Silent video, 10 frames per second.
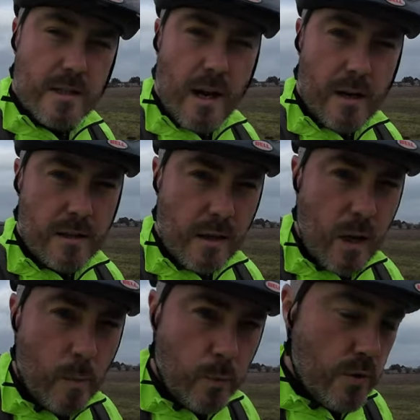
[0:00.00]
kind of the
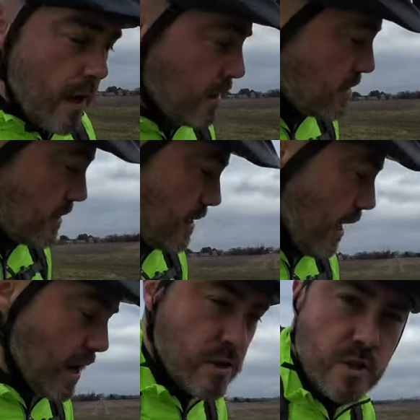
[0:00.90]
little brother to the
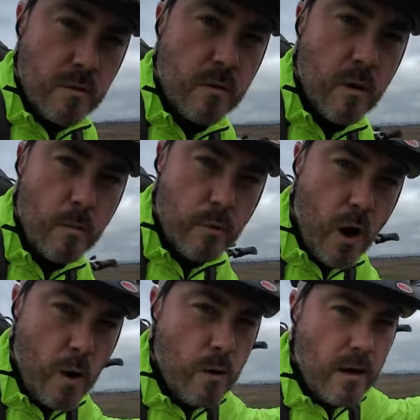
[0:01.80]
Engine
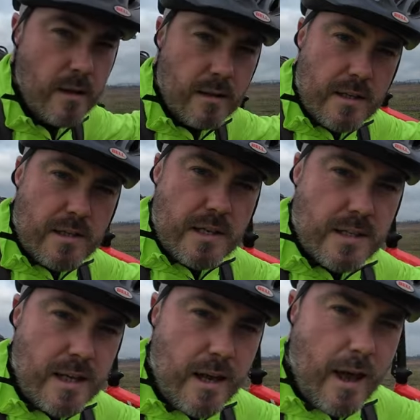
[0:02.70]
Pro. This is
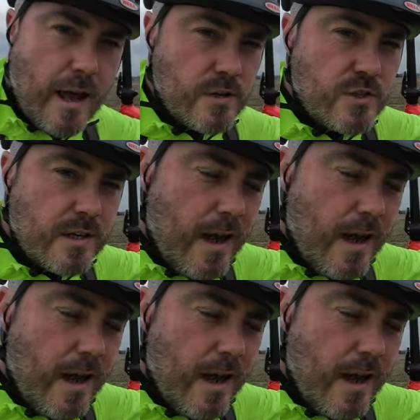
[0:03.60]
the Engine